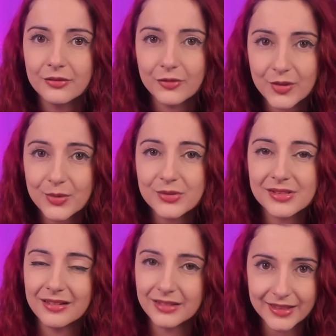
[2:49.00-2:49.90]
For those
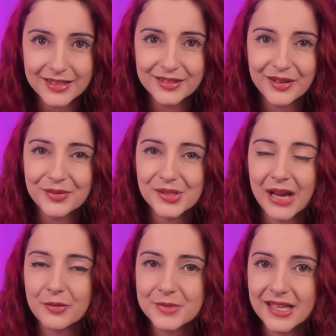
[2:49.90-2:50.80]
lucky enough to have
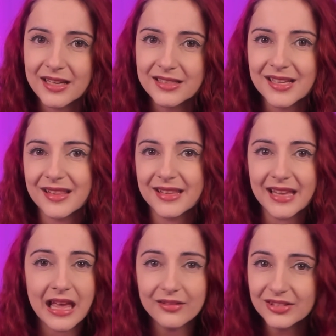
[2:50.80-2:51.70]
obtained the
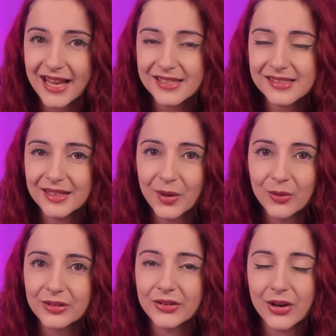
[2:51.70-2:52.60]
Everlasting
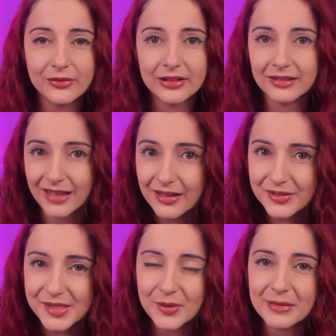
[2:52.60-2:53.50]
Horn of Lava
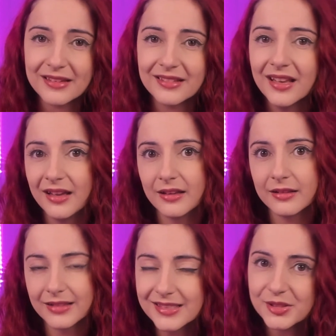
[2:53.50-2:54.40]
Swimming,
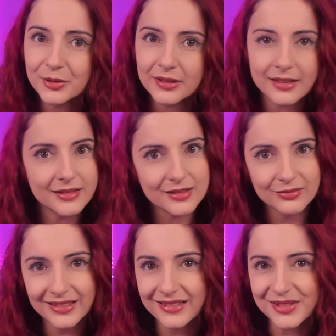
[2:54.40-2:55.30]
this toy is
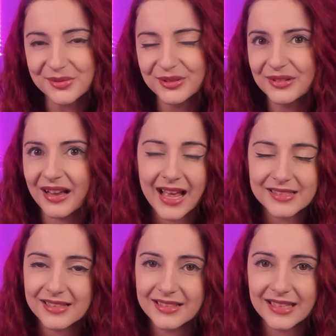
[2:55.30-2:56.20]
really useful as
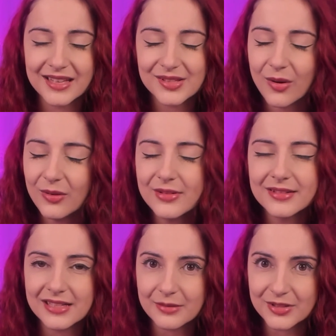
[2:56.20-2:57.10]
it negates all the
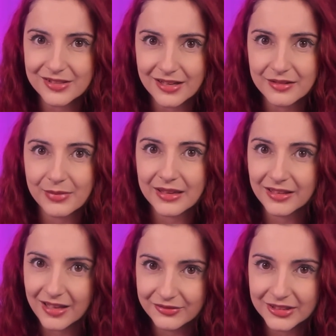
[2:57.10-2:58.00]
damage done by the
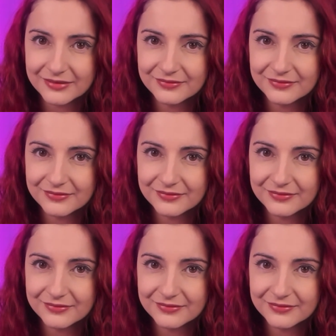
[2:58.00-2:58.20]
lava.